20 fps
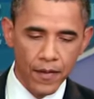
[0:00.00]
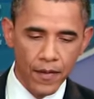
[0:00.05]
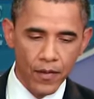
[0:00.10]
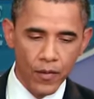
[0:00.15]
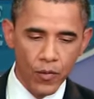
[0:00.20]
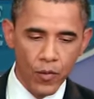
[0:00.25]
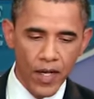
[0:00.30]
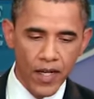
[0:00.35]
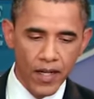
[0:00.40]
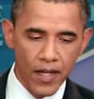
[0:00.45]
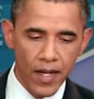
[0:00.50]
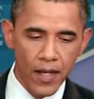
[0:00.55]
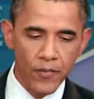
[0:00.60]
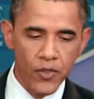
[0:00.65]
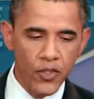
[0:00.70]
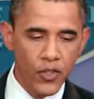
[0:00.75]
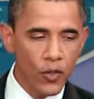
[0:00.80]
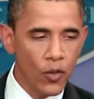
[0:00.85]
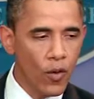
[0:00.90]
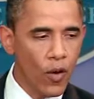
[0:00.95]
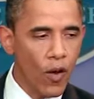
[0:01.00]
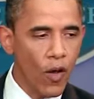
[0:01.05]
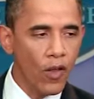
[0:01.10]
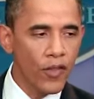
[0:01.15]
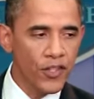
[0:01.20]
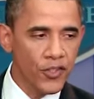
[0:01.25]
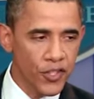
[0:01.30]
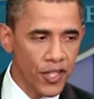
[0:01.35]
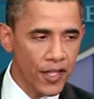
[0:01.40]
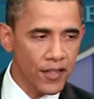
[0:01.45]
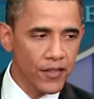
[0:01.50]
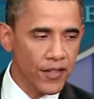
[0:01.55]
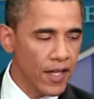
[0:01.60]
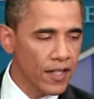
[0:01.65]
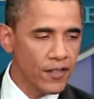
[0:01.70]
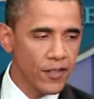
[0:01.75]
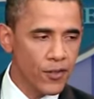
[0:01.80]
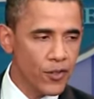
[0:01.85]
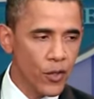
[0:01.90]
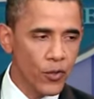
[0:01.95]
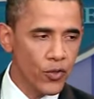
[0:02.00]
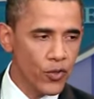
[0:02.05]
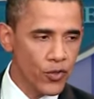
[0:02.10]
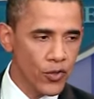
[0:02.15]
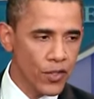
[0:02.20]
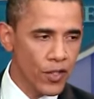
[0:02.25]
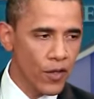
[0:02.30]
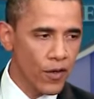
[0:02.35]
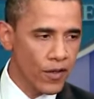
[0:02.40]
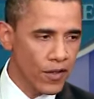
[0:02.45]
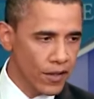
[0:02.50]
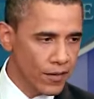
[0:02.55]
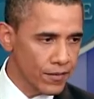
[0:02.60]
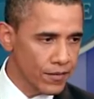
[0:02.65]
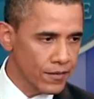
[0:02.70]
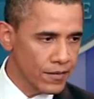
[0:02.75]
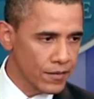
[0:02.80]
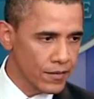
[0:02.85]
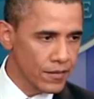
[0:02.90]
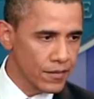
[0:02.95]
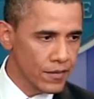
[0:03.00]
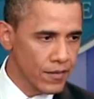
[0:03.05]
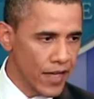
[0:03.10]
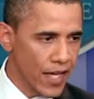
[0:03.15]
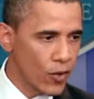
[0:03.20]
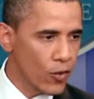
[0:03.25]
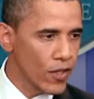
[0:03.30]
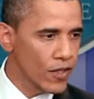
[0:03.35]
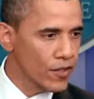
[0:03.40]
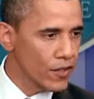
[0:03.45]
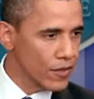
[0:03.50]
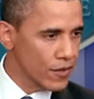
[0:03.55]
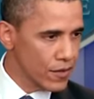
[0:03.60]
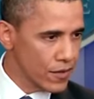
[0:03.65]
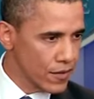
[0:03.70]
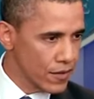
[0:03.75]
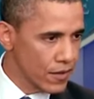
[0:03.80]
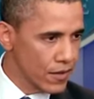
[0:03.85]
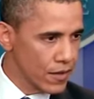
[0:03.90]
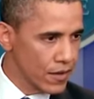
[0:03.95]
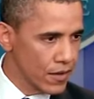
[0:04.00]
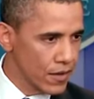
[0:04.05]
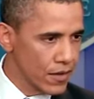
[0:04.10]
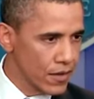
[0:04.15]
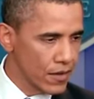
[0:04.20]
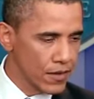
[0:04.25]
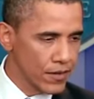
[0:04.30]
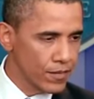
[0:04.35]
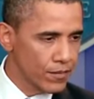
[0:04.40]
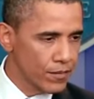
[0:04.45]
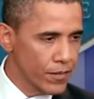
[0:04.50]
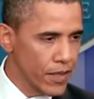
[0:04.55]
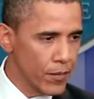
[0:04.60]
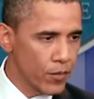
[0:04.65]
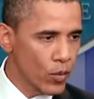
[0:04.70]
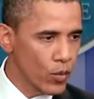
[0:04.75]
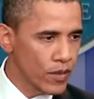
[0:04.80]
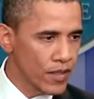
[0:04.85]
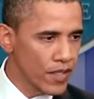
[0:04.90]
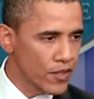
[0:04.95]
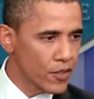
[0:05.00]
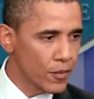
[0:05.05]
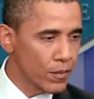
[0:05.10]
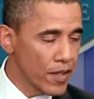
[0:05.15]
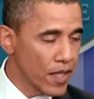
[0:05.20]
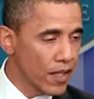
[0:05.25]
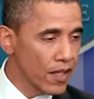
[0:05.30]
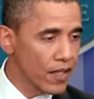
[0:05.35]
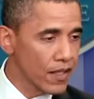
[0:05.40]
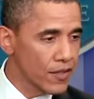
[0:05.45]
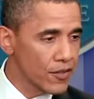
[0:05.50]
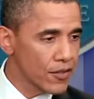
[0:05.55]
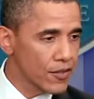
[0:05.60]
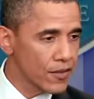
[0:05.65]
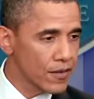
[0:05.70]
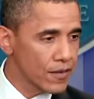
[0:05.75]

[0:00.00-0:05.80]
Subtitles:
when it comes to all the checks, not just Social Security, veterans, people with disabilities,